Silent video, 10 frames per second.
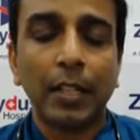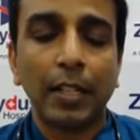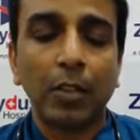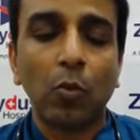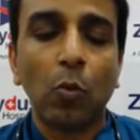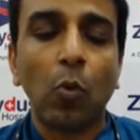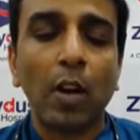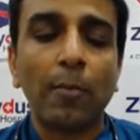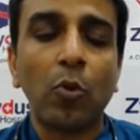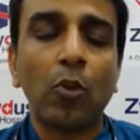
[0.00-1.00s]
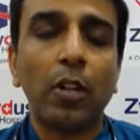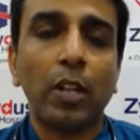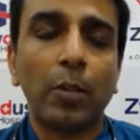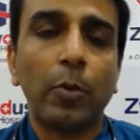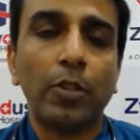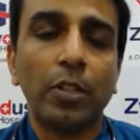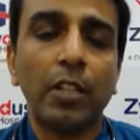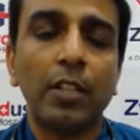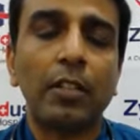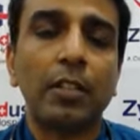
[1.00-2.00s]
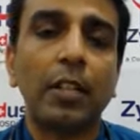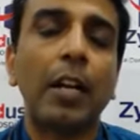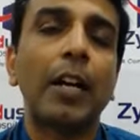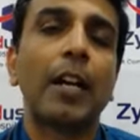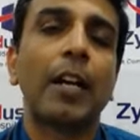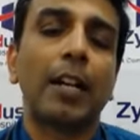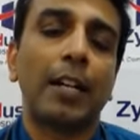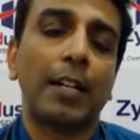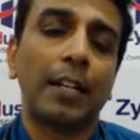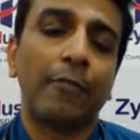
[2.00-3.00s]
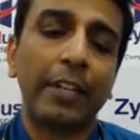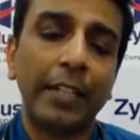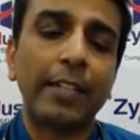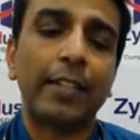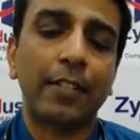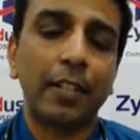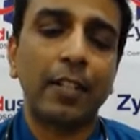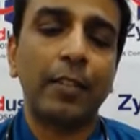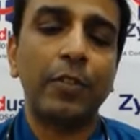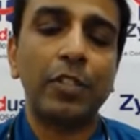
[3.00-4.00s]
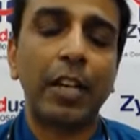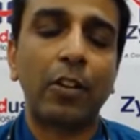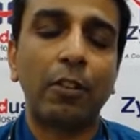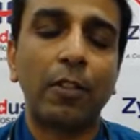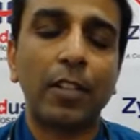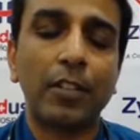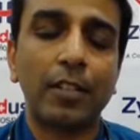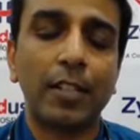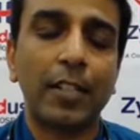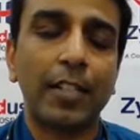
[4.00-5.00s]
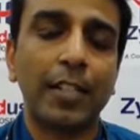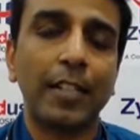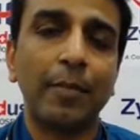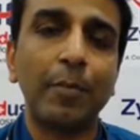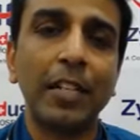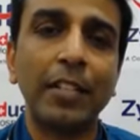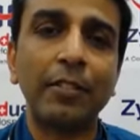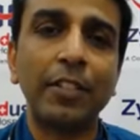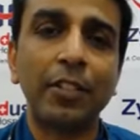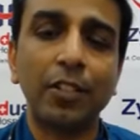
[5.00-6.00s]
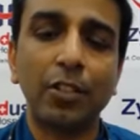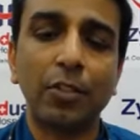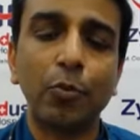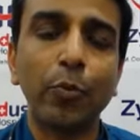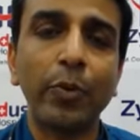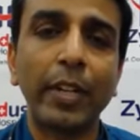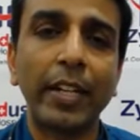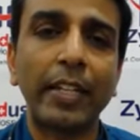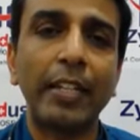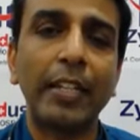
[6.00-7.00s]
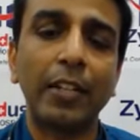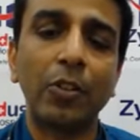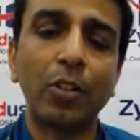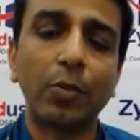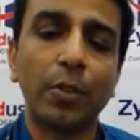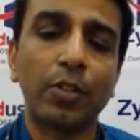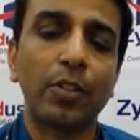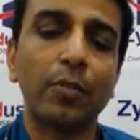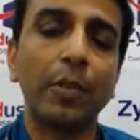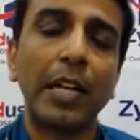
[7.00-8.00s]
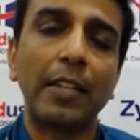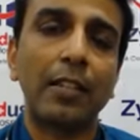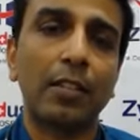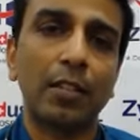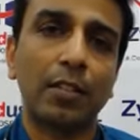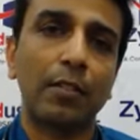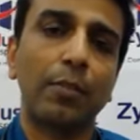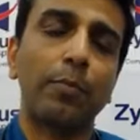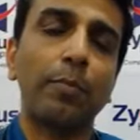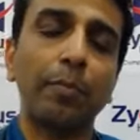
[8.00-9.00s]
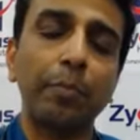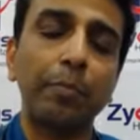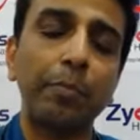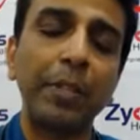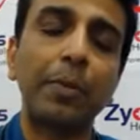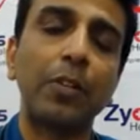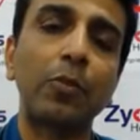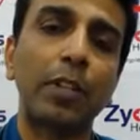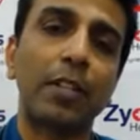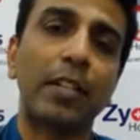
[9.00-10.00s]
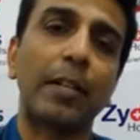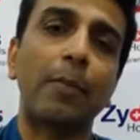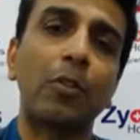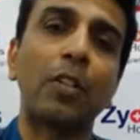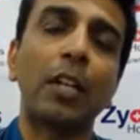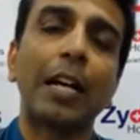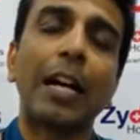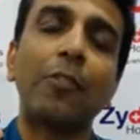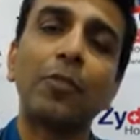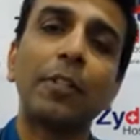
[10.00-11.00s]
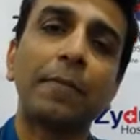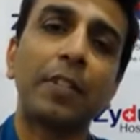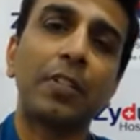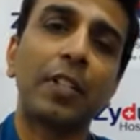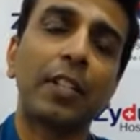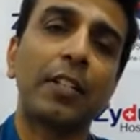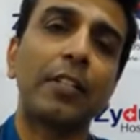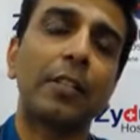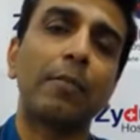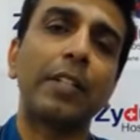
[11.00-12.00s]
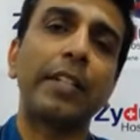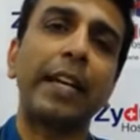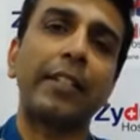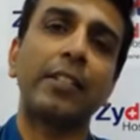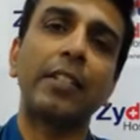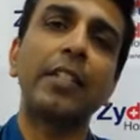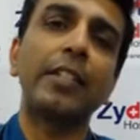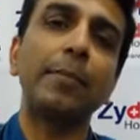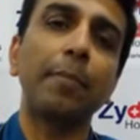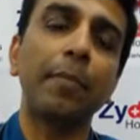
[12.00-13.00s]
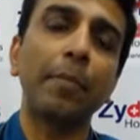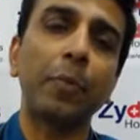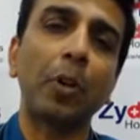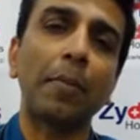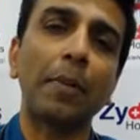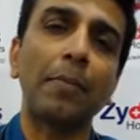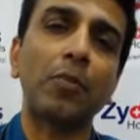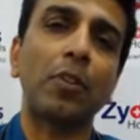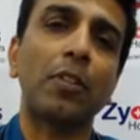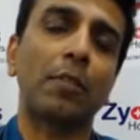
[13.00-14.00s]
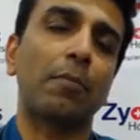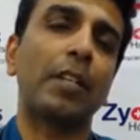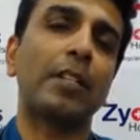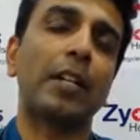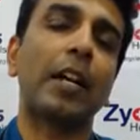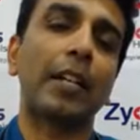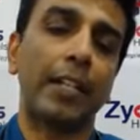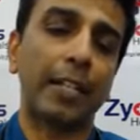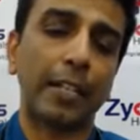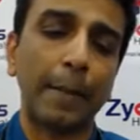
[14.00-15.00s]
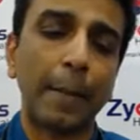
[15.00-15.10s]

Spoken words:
One more question is very interesting, which I always believe this is very good questions by this people who understand about how to differentiate somebody acidity problems or somebody's a heart attack.